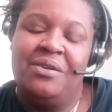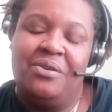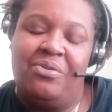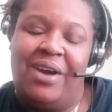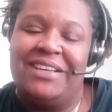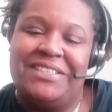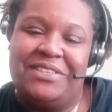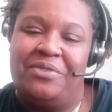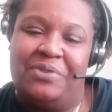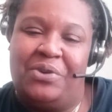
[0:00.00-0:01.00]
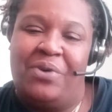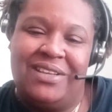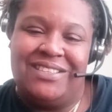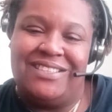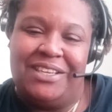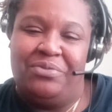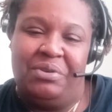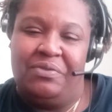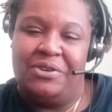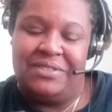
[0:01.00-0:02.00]
Quality over quantity in
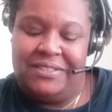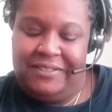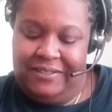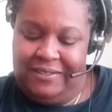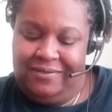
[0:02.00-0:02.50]
reverse.